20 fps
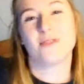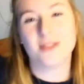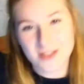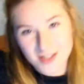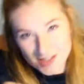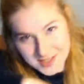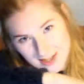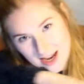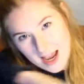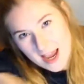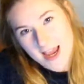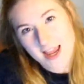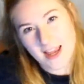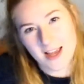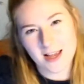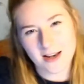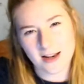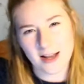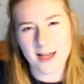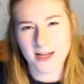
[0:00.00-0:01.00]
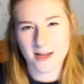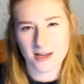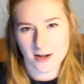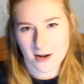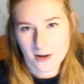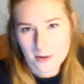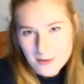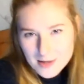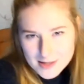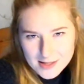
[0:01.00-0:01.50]
the snake, like, you
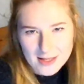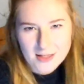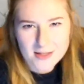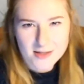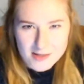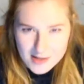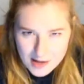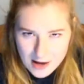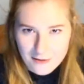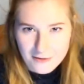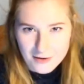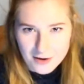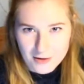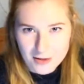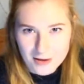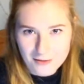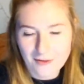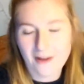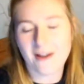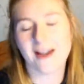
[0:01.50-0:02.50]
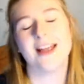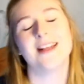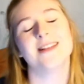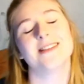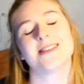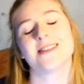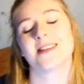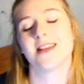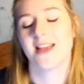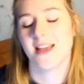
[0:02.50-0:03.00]
know, where he's like surfing on the
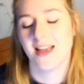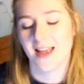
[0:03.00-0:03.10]
vines.